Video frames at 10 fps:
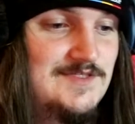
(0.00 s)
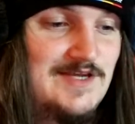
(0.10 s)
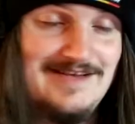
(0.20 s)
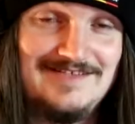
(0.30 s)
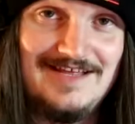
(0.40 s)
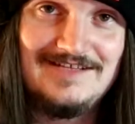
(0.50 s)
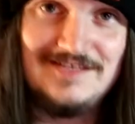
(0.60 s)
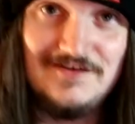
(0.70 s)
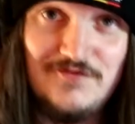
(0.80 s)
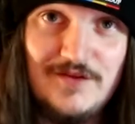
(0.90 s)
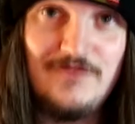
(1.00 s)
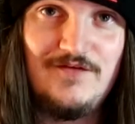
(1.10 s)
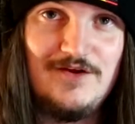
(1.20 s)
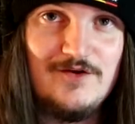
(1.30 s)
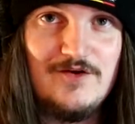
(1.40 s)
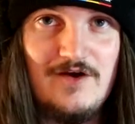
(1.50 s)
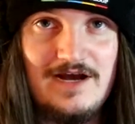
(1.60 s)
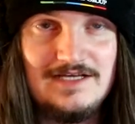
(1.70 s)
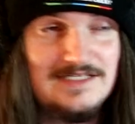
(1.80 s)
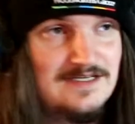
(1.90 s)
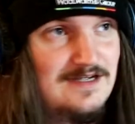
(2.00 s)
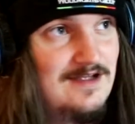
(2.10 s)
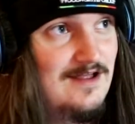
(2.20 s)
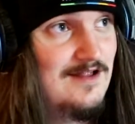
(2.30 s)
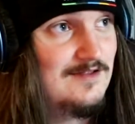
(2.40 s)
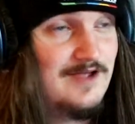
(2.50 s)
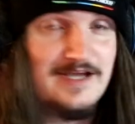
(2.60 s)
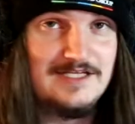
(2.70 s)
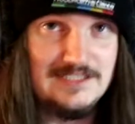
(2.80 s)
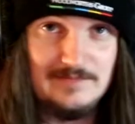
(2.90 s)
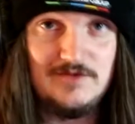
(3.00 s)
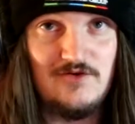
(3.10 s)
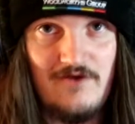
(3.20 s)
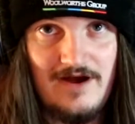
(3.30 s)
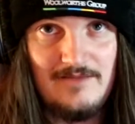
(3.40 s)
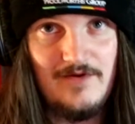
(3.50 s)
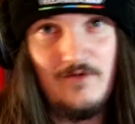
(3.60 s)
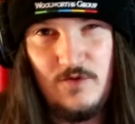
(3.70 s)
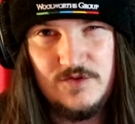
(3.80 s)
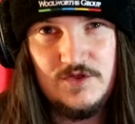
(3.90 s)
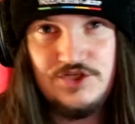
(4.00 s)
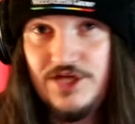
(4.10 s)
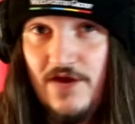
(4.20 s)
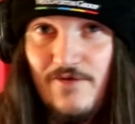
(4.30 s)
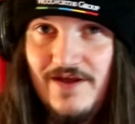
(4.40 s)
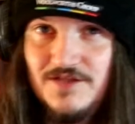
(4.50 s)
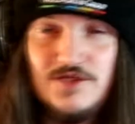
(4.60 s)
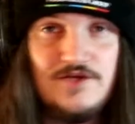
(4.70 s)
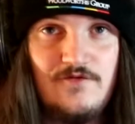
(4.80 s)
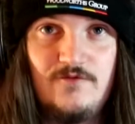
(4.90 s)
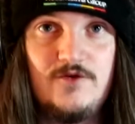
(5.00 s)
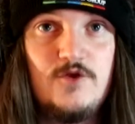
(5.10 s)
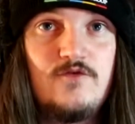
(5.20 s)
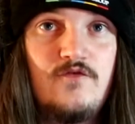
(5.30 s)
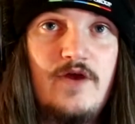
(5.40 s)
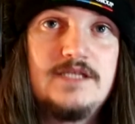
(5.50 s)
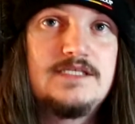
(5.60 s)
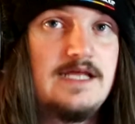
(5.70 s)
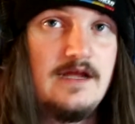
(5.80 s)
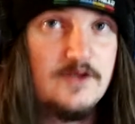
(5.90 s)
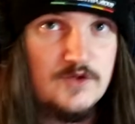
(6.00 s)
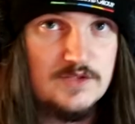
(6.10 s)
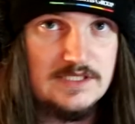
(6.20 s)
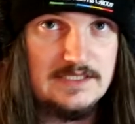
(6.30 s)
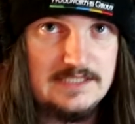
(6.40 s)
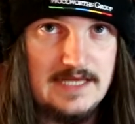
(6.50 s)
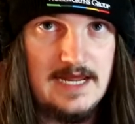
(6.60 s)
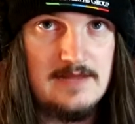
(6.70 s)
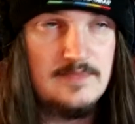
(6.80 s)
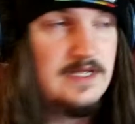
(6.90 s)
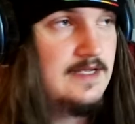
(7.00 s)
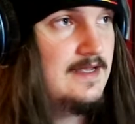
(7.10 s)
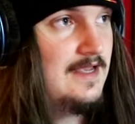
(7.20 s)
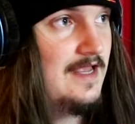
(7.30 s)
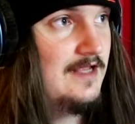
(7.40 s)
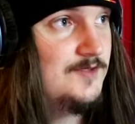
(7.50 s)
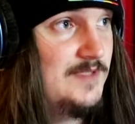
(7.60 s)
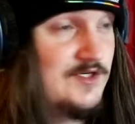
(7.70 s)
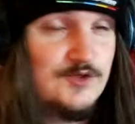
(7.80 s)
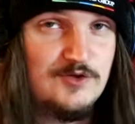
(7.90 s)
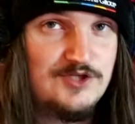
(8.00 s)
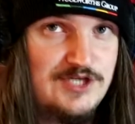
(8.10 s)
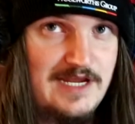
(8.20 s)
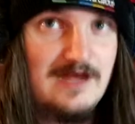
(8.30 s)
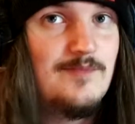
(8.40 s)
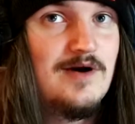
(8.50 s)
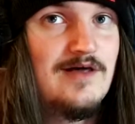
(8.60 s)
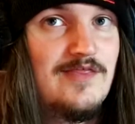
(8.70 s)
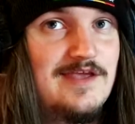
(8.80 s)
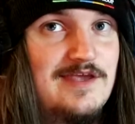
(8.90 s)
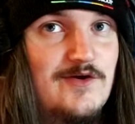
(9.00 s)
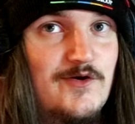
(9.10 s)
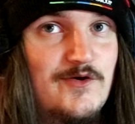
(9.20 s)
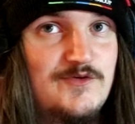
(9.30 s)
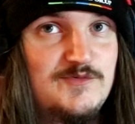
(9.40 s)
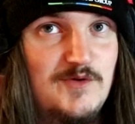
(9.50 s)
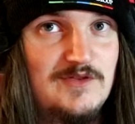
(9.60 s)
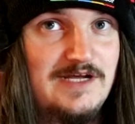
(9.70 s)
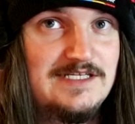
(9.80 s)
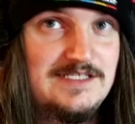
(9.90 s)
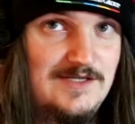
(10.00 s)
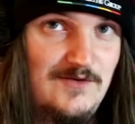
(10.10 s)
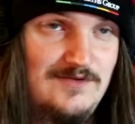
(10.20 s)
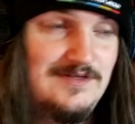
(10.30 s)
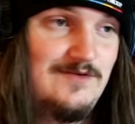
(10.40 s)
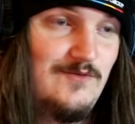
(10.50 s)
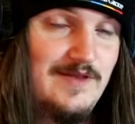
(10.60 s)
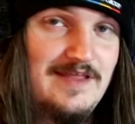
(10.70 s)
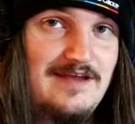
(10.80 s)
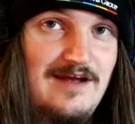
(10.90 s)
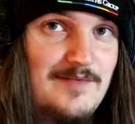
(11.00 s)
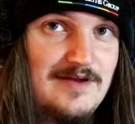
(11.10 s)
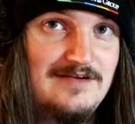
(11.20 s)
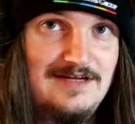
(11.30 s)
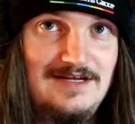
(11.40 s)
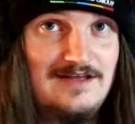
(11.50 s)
So yes, that's it for the video, guys. Like and subscribe. Also, share around to your new friends that are new to this game. And be sure to check out my other hero spotlights when they come out.